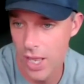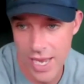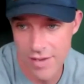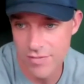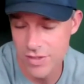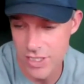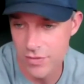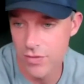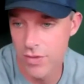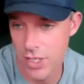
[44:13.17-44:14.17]
a
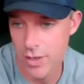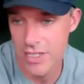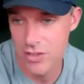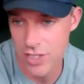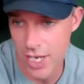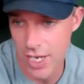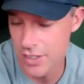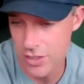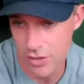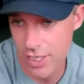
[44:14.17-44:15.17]
different video each day
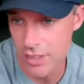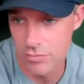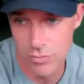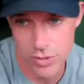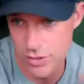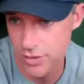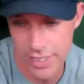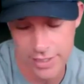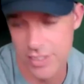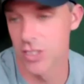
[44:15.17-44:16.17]
until I was
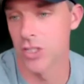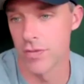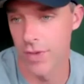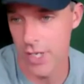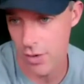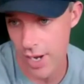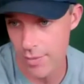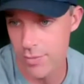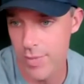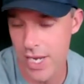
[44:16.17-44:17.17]
like, this is a good video. I
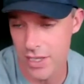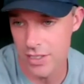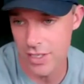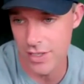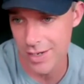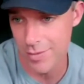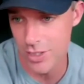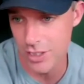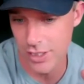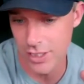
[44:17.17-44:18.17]
would make this. And then I would
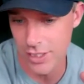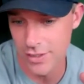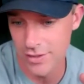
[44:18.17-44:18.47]
delete it.